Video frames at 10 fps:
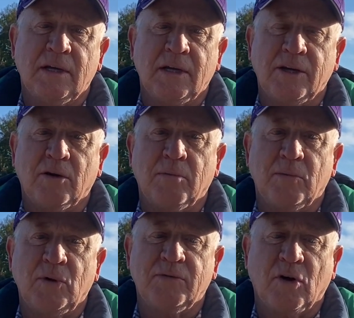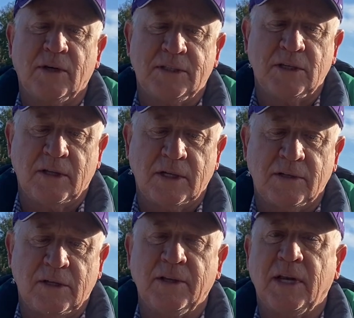
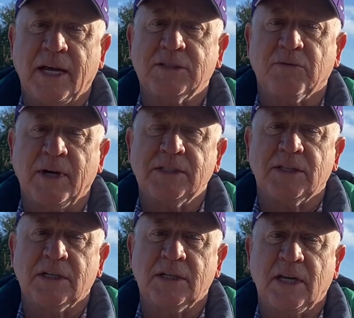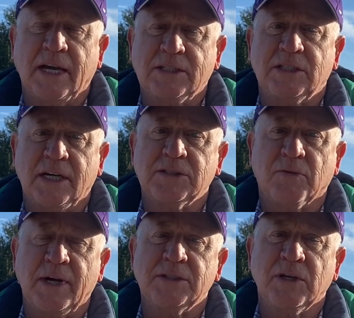the next race, the next stakes
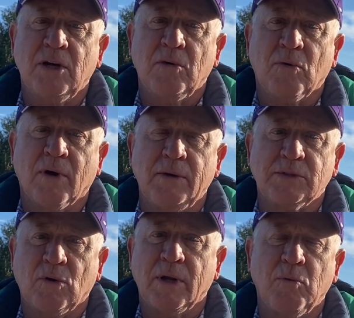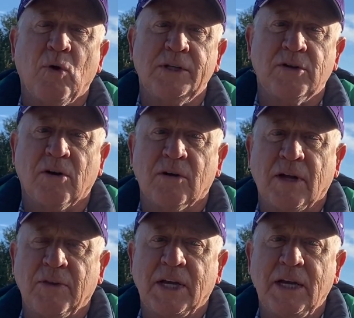race, where he was only one turn. I
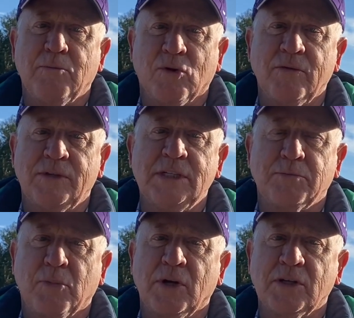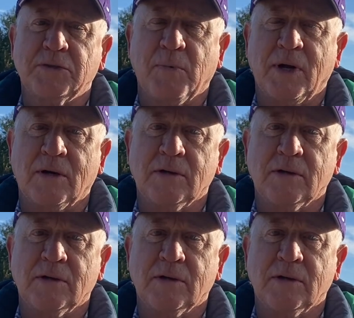think he proved he's a pretty good sprinter.